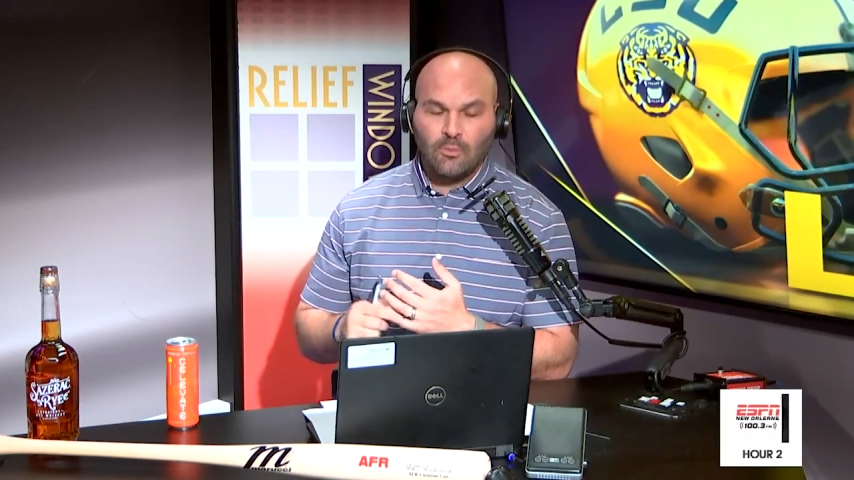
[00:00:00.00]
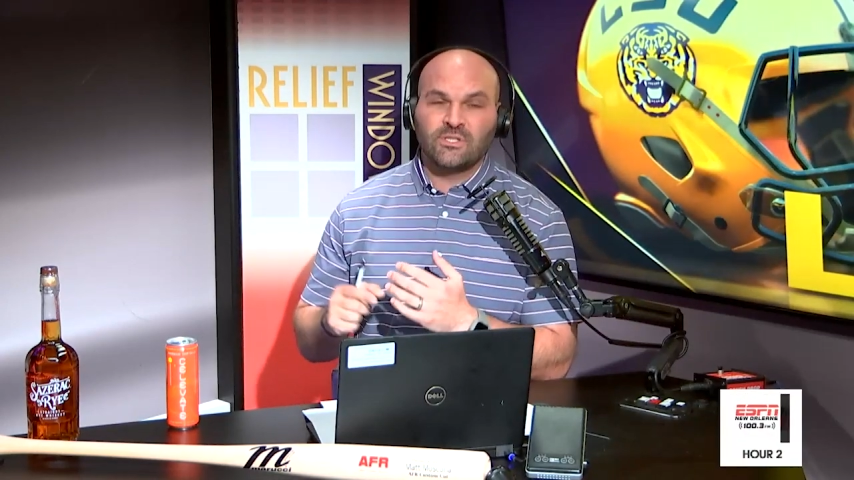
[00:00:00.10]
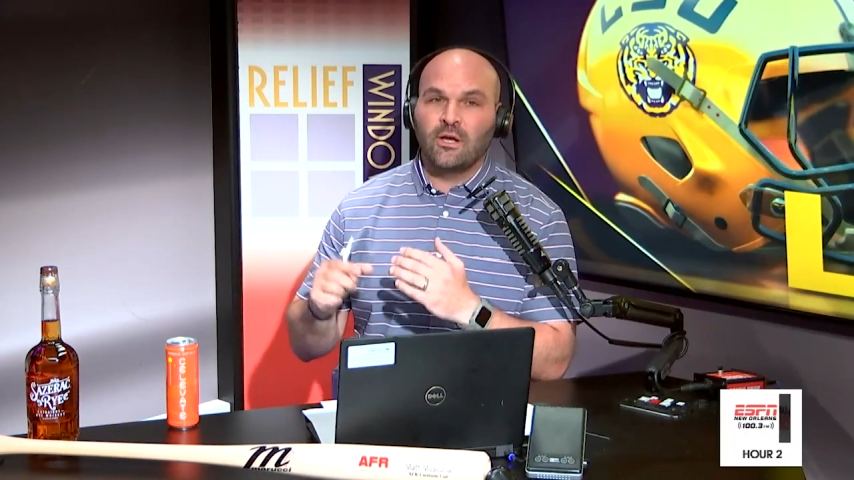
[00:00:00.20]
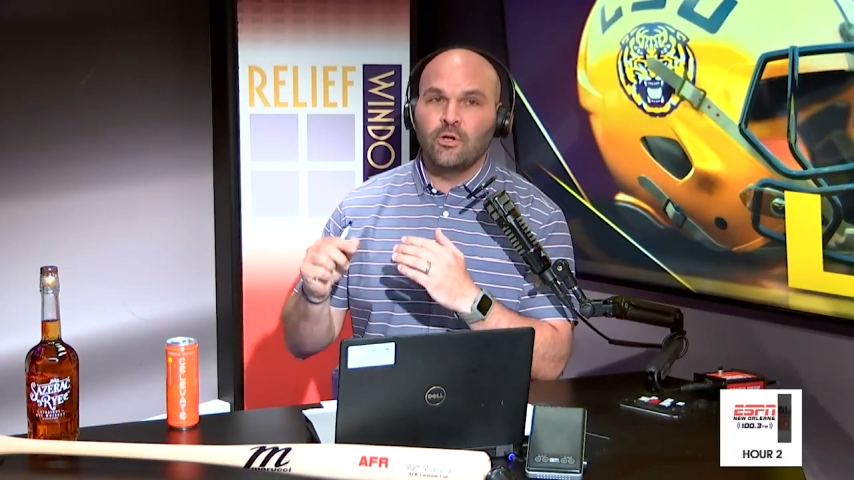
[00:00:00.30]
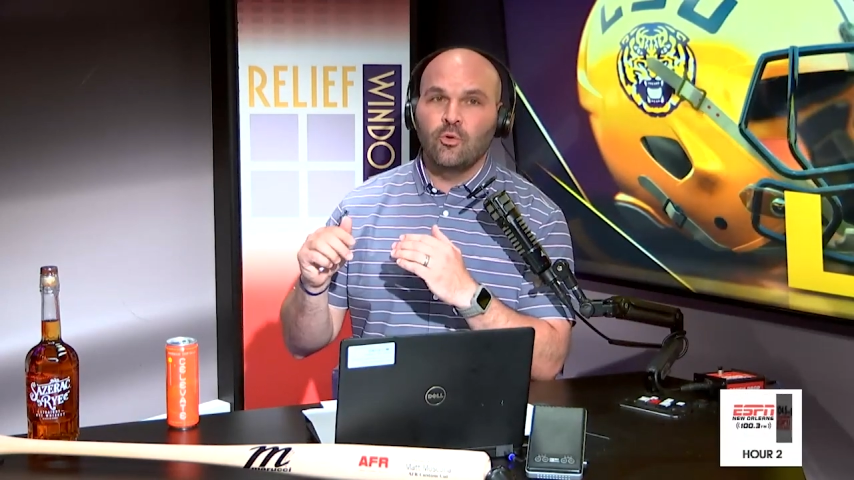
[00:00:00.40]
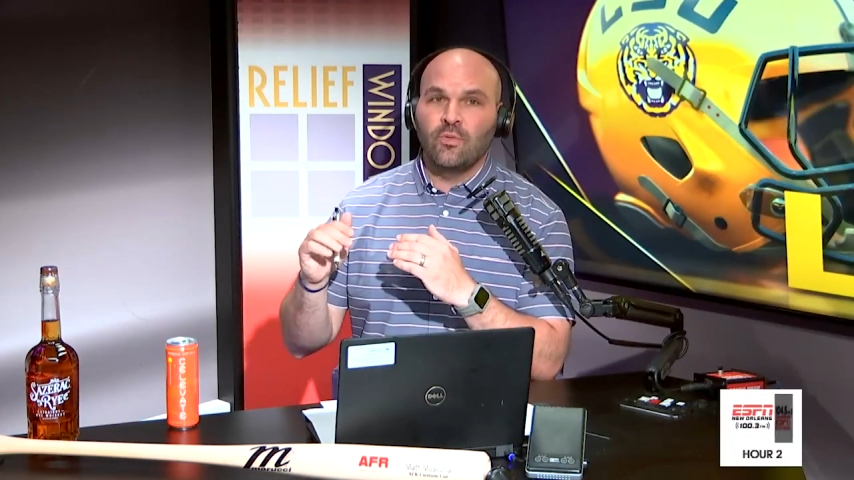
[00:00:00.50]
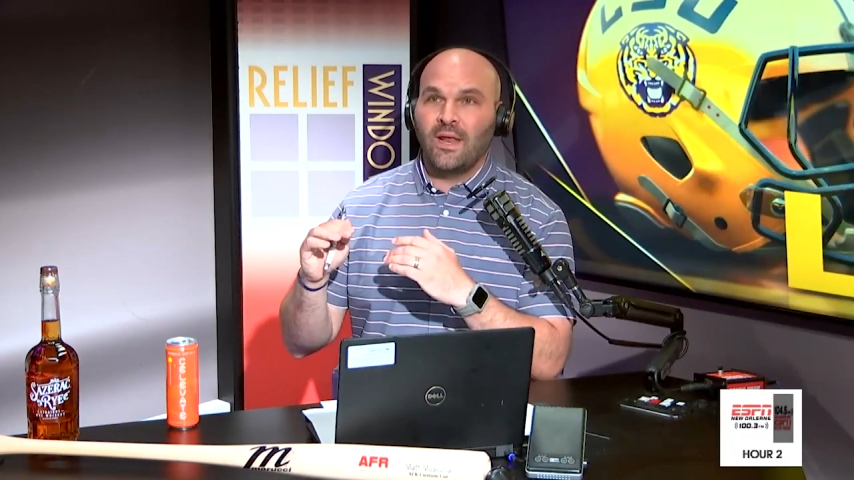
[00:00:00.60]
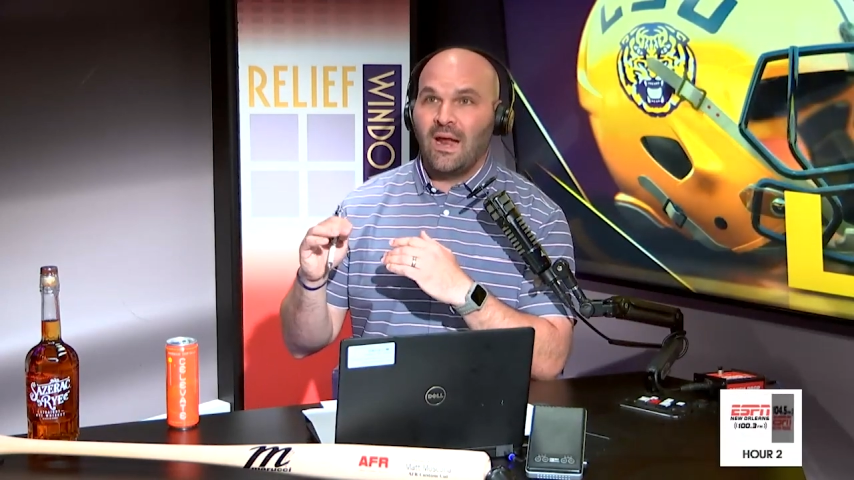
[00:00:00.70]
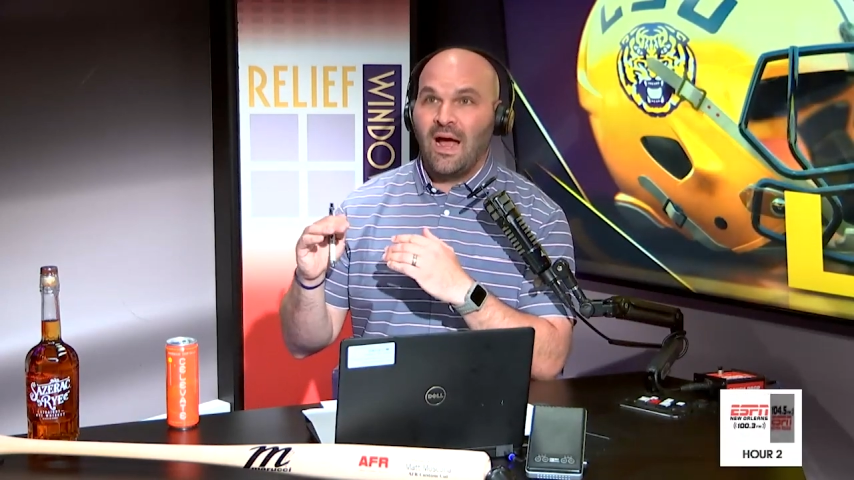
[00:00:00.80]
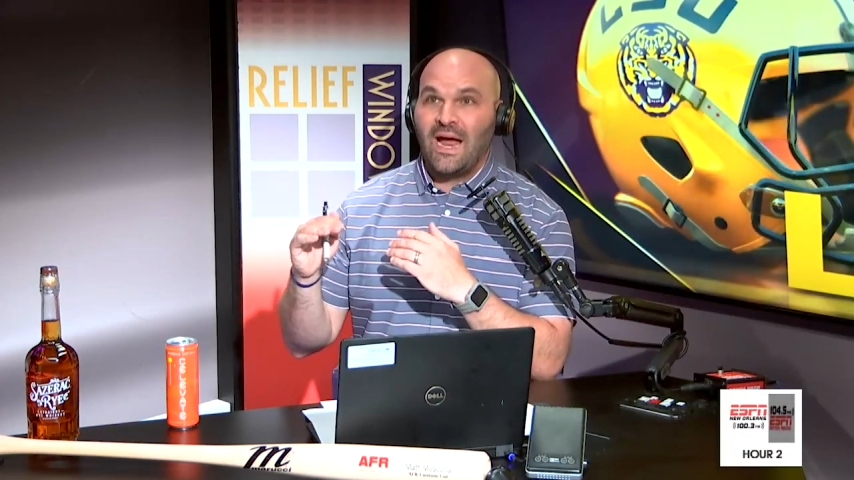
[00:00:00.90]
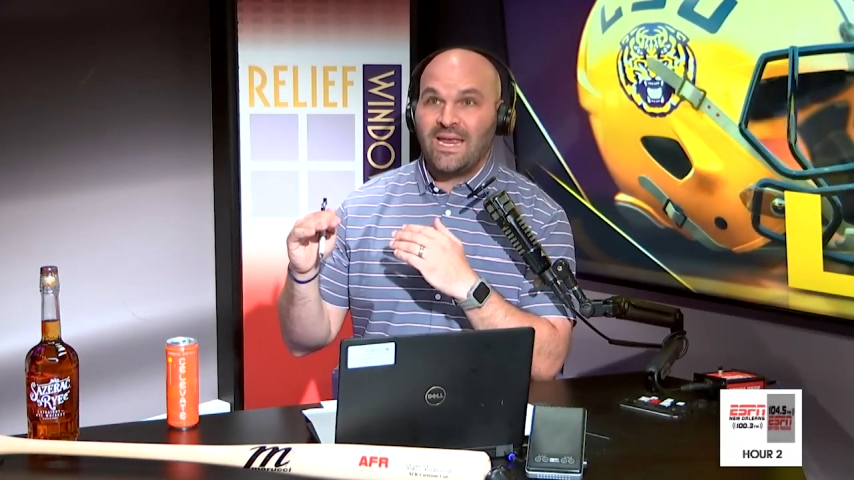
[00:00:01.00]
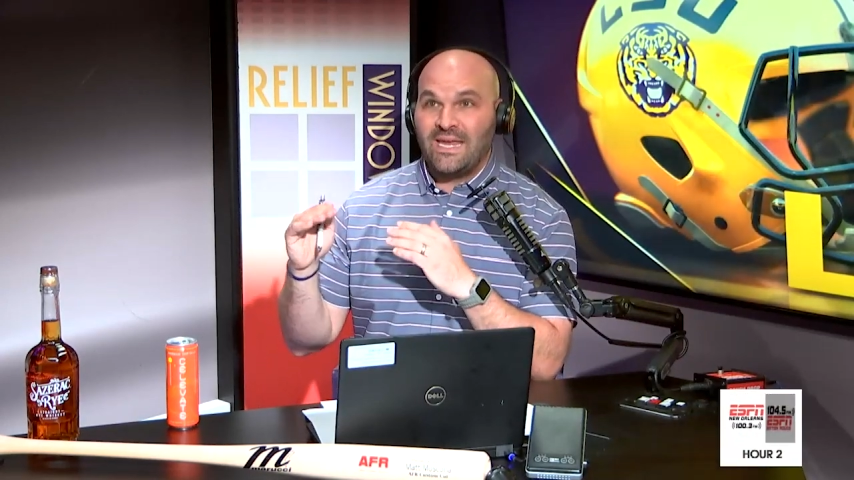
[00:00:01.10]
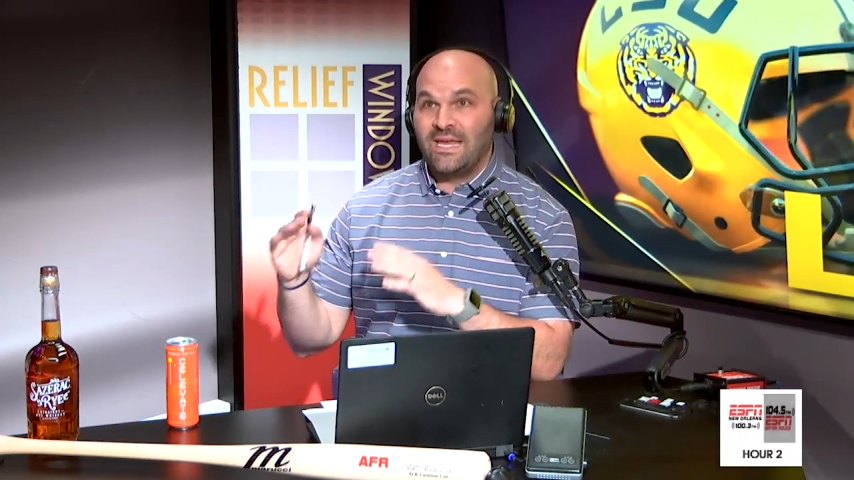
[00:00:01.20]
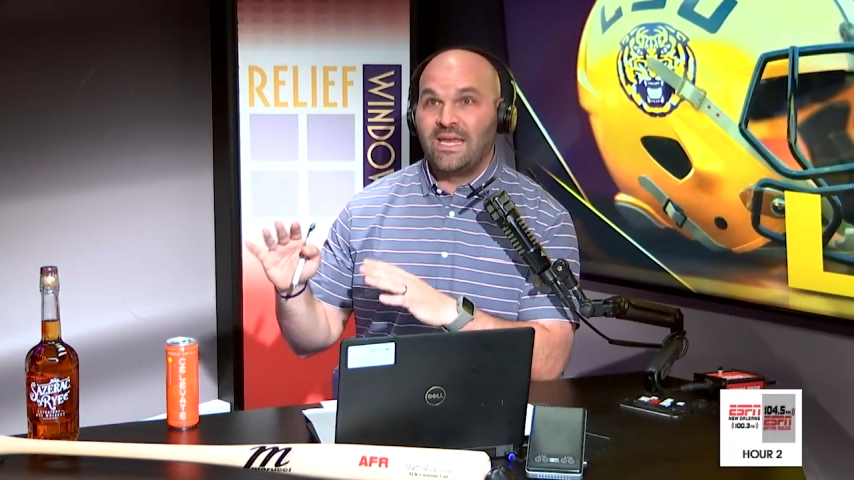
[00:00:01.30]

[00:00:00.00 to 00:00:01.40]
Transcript: will tell you that I